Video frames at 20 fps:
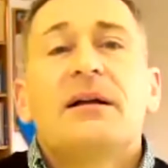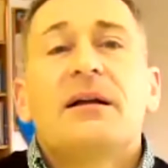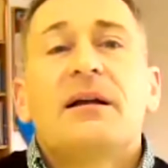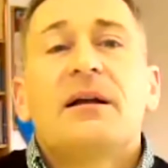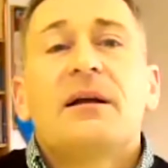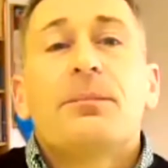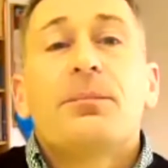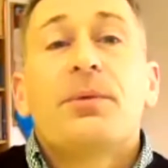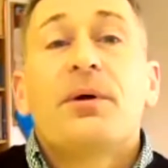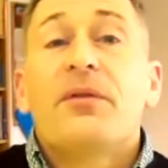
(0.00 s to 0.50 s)

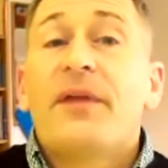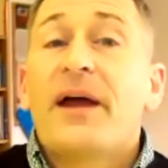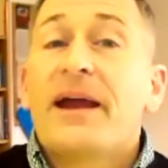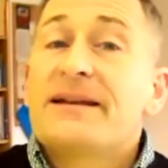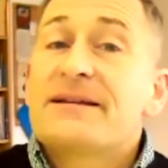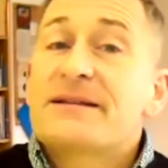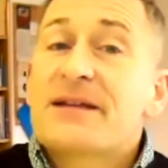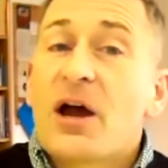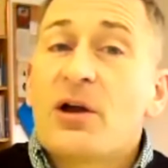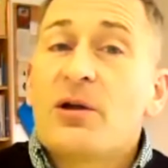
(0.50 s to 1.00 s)
but they
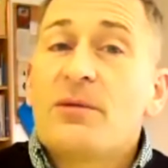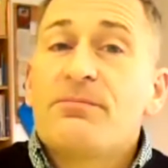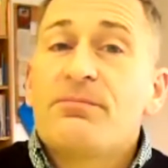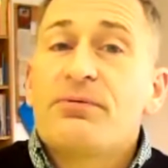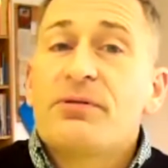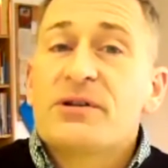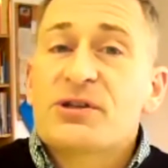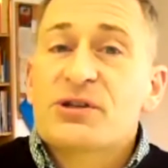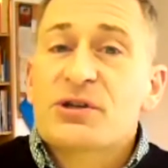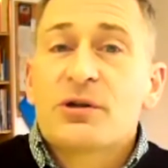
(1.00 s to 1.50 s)
don't
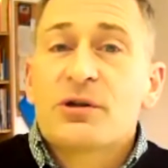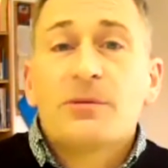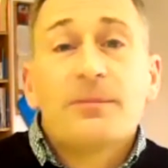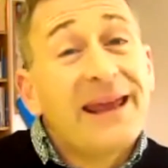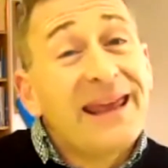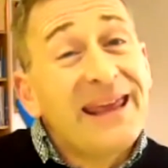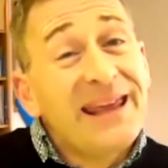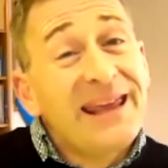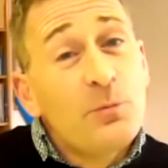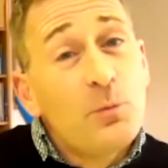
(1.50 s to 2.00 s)
presume
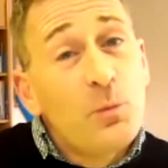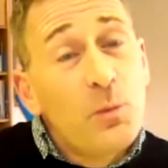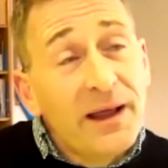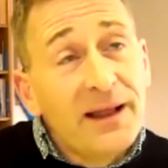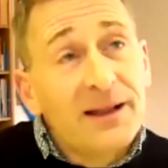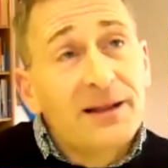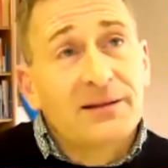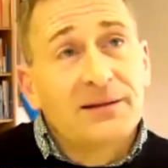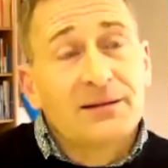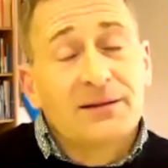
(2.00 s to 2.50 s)
he
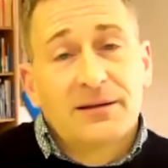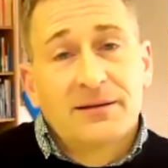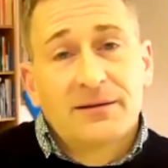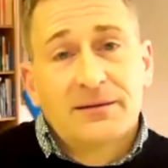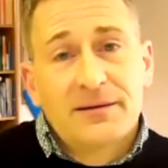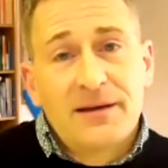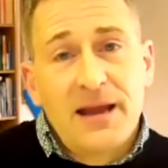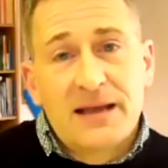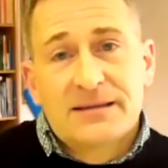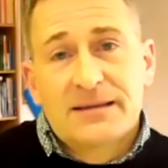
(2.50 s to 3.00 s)
will
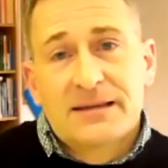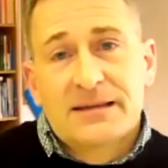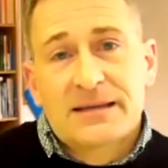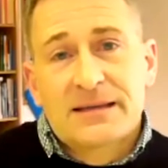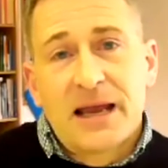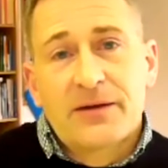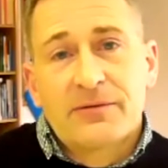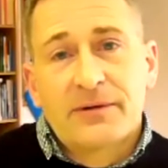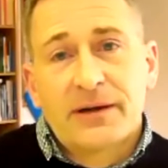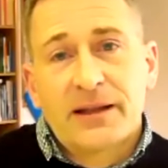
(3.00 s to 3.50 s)

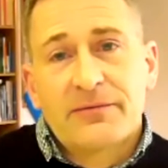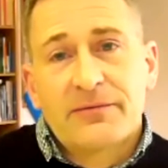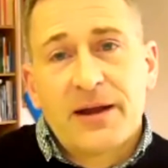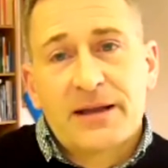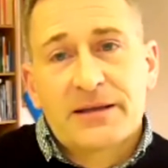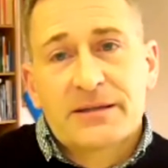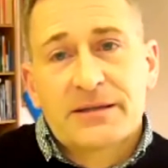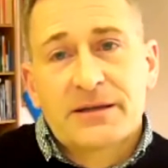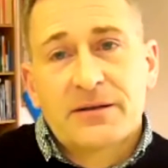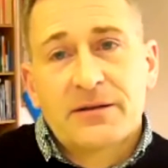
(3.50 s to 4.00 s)
necessarily
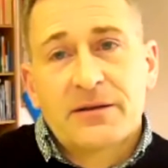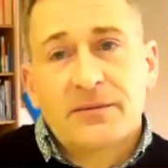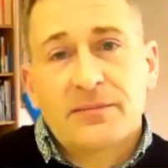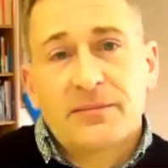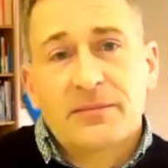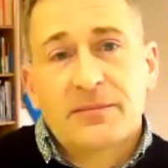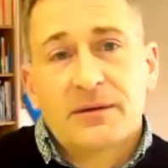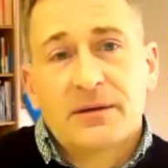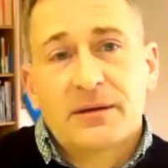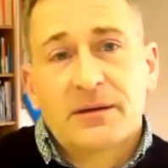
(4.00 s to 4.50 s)
rescue them.
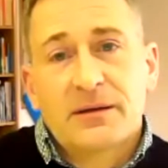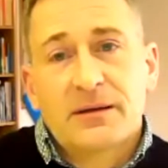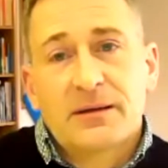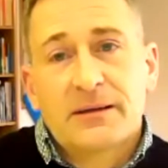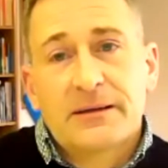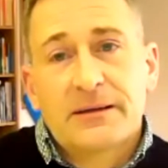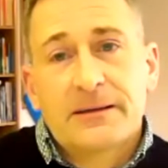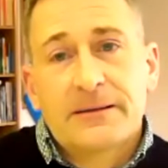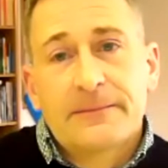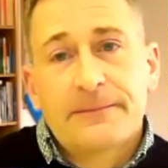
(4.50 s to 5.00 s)

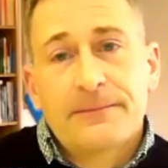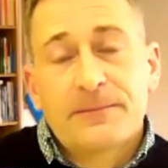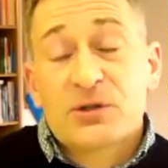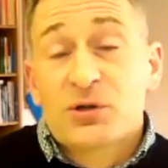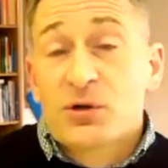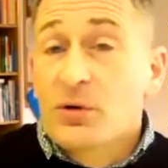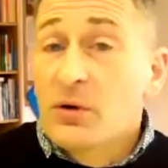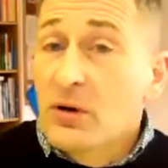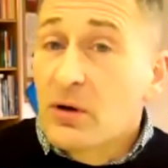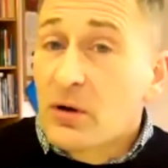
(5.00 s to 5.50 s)

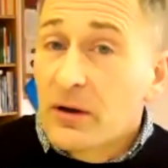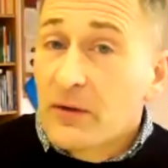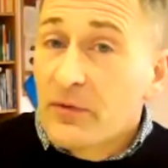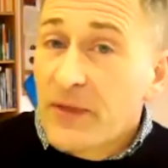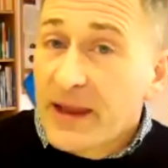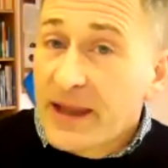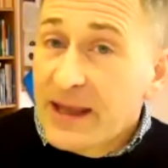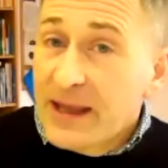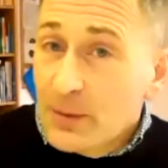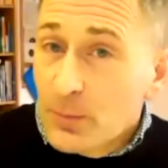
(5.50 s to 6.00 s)
Sure,
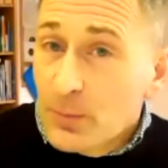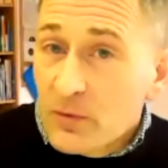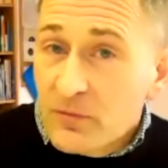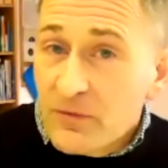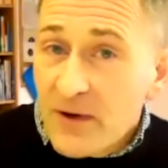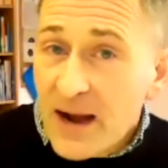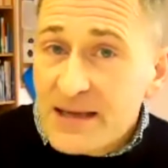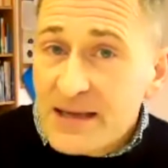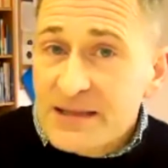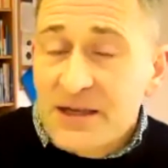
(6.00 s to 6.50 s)
that he will
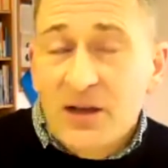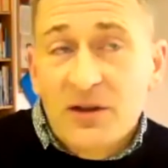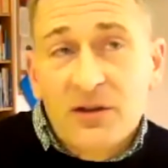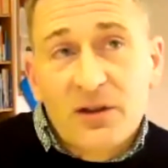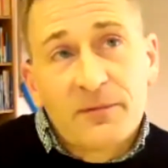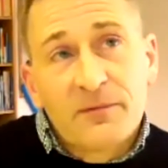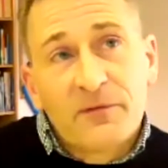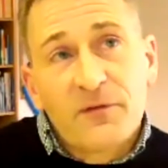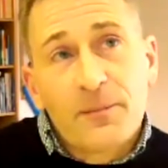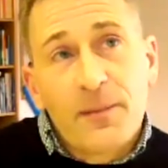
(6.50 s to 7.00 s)
rescue
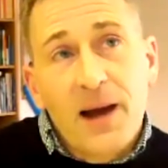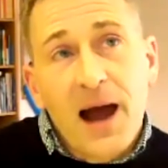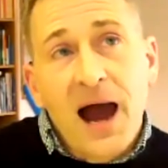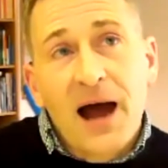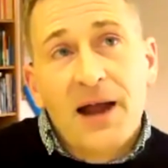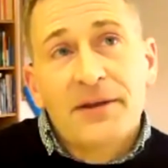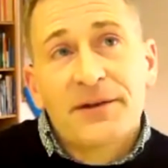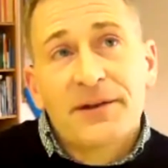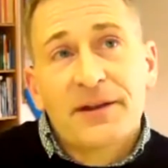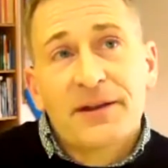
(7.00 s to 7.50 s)
them from
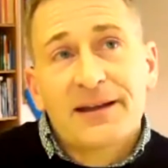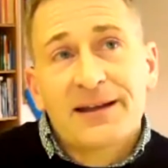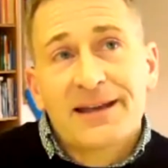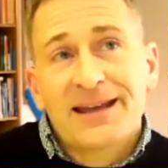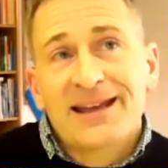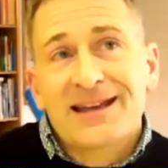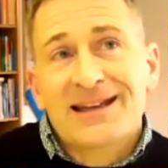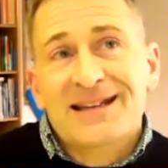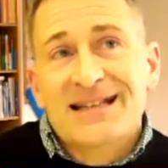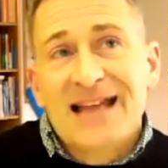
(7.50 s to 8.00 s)
under the
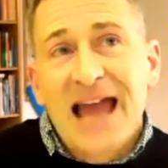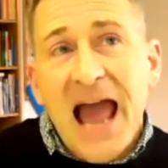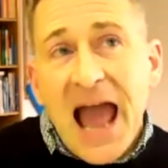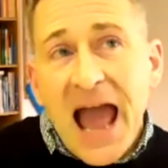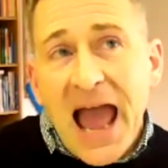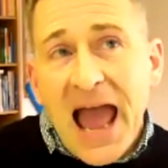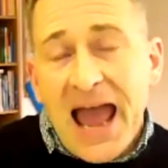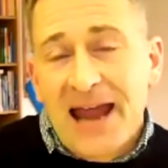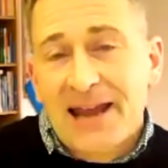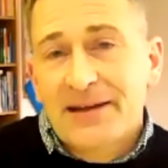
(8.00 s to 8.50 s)
king's
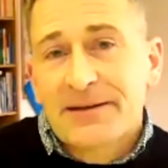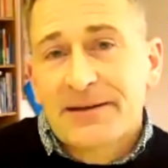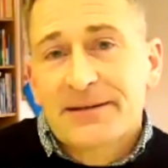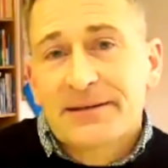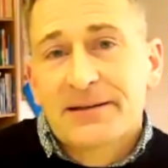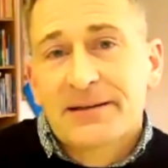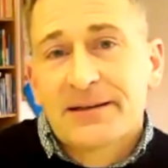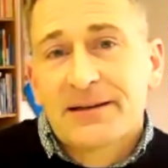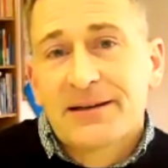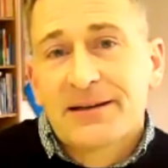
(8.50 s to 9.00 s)
hand,
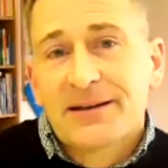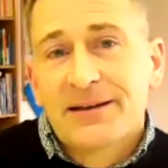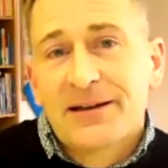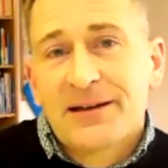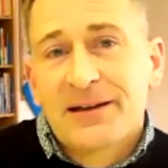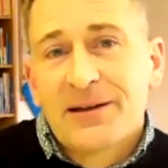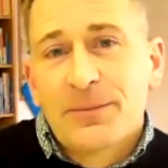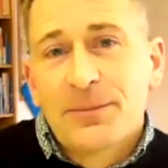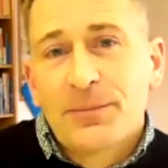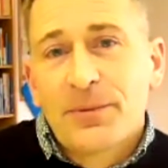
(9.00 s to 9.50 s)

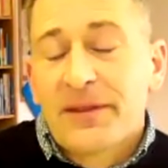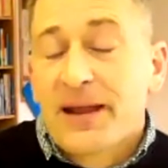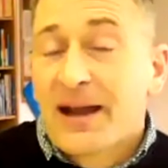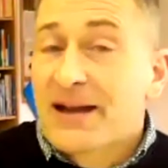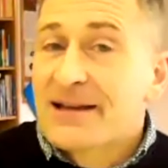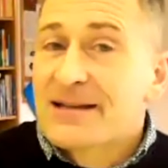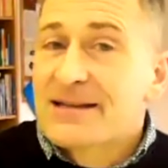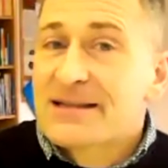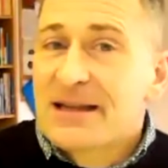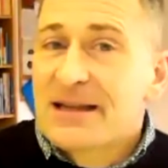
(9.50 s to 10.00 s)
but that
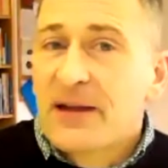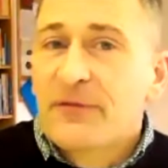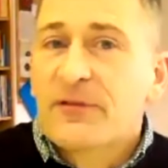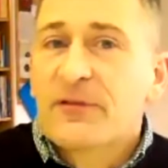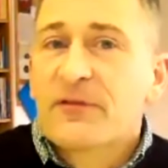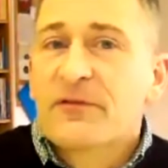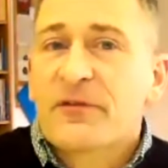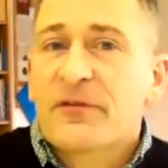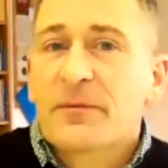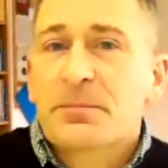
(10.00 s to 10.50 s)
is
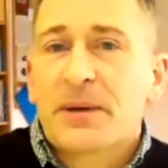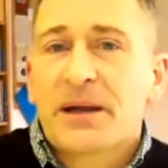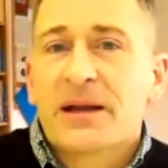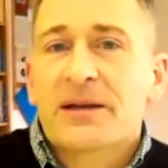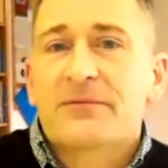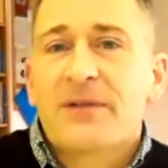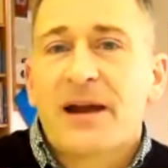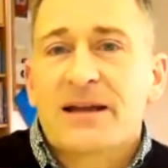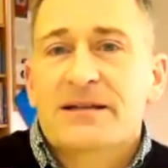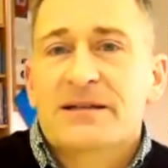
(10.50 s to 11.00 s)
different from being
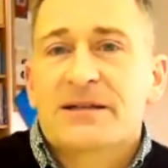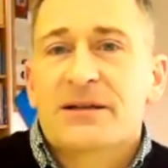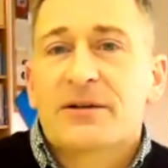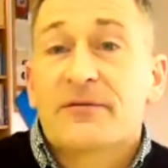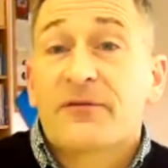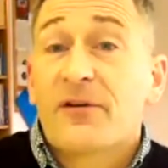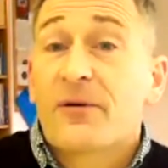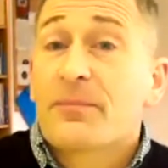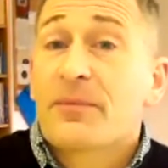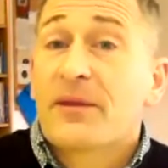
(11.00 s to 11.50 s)
rescued
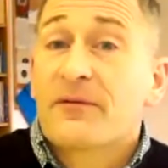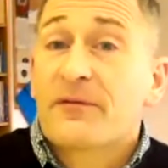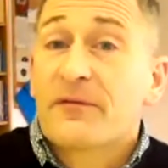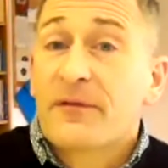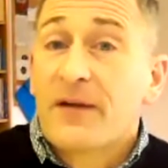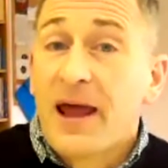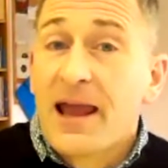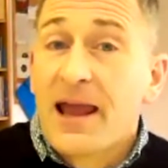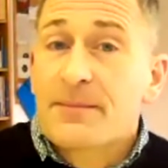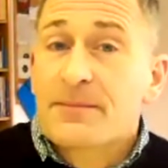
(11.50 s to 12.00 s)
from the
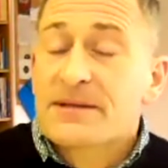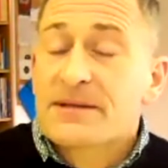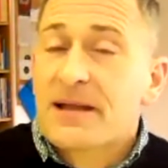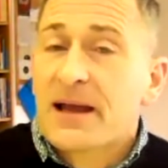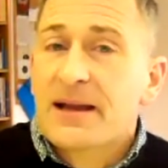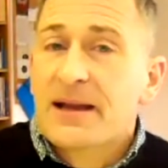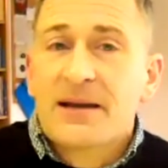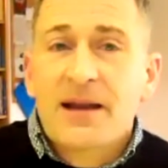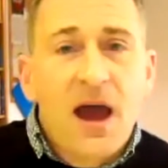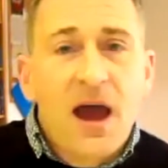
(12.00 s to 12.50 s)
flames.
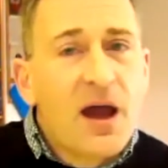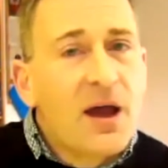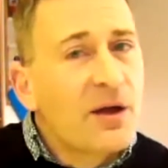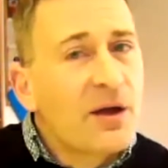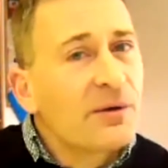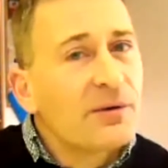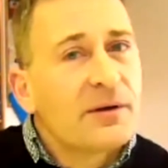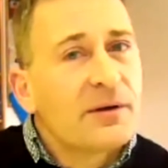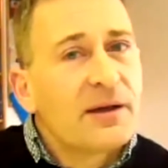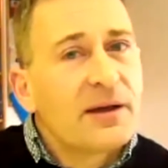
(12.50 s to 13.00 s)
They know
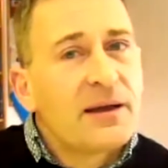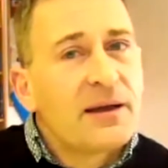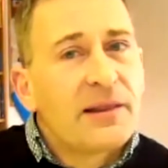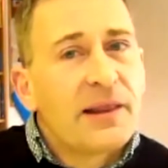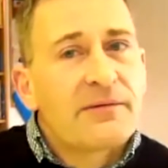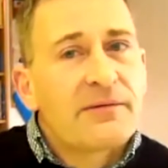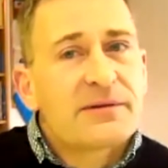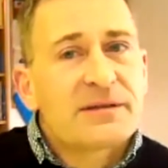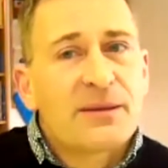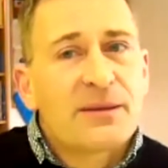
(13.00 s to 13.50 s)

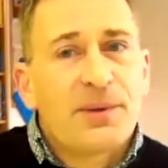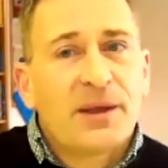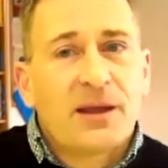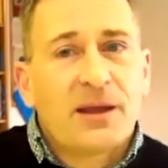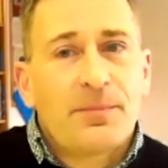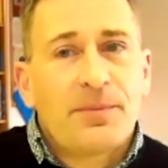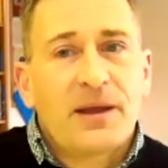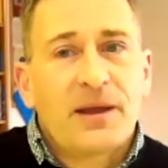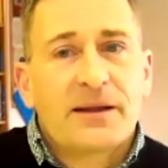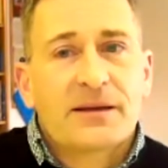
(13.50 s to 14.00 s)
there is a bigger
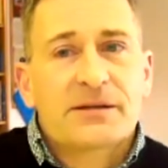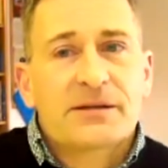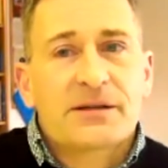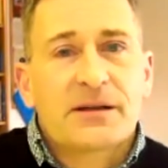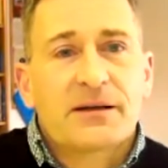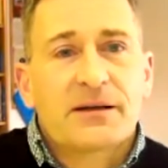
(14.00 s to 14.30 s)
picture.